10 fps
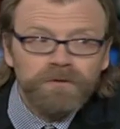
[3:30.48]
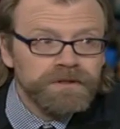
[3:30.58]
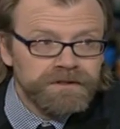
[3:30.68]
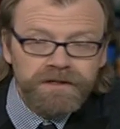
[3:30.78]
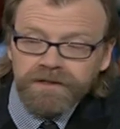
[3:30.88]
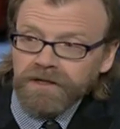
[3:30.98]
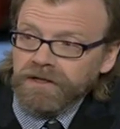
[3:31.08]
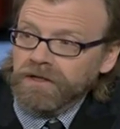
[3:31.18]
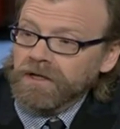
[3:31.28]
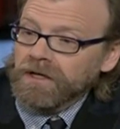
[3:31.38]
already
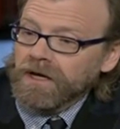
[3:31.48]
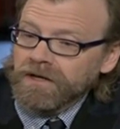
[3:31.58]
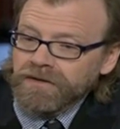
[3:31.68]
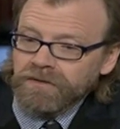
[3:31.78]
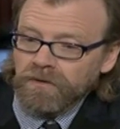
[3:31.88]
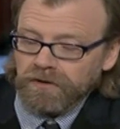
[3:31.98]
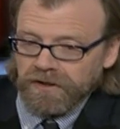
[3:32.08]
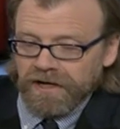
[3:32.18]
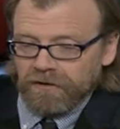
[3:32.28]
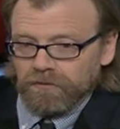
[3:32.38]
dedicated, and then
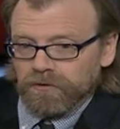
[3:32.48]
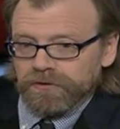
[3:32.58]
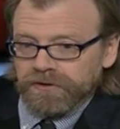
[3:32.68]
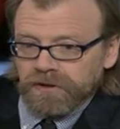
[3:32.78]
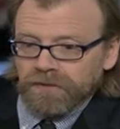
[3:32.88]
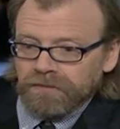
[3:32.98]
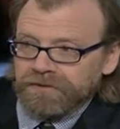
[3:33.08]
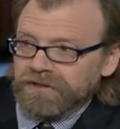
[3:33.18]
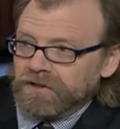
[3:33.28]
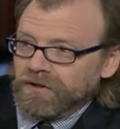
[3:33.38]
kind of urging them
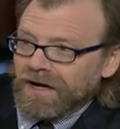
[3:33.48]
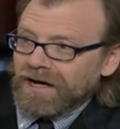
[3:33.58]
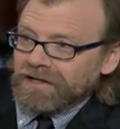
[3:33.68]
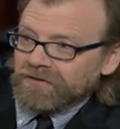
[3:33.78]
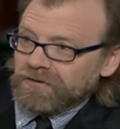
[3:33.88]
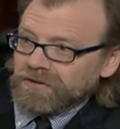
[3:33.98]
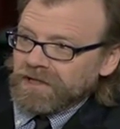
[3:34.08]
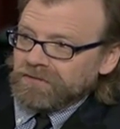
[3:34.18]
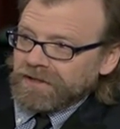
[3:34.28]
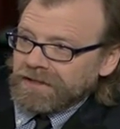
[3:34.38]
up into their highest
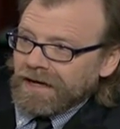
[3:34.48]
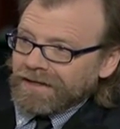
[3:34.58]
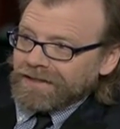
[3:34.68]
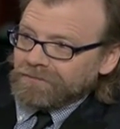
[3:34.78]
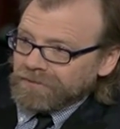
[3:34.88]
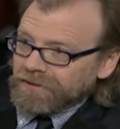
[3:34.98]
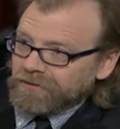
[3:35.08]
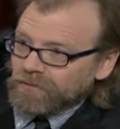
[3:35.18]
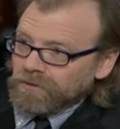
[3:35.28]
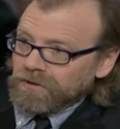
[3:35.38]
kind of iconic
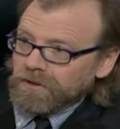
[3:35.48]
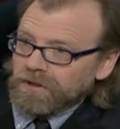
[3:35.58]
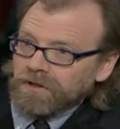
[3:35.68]
place where